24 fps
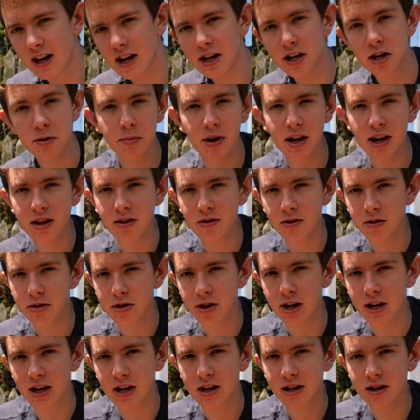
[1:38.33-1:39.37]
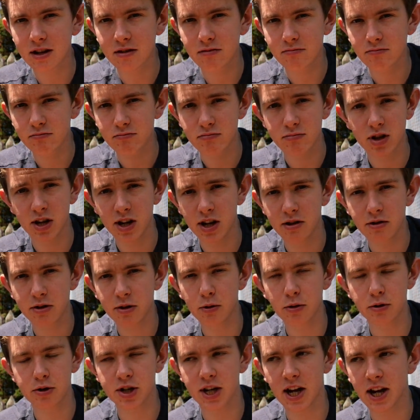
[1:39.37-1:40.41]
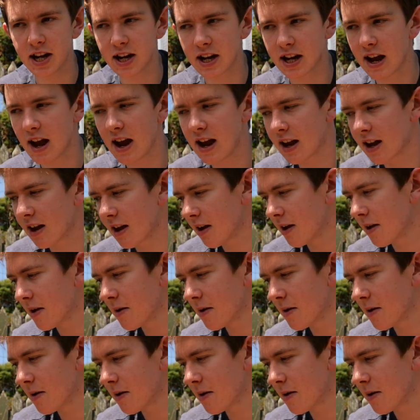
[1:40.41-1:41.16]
And you may not think, you know, courgette in cake,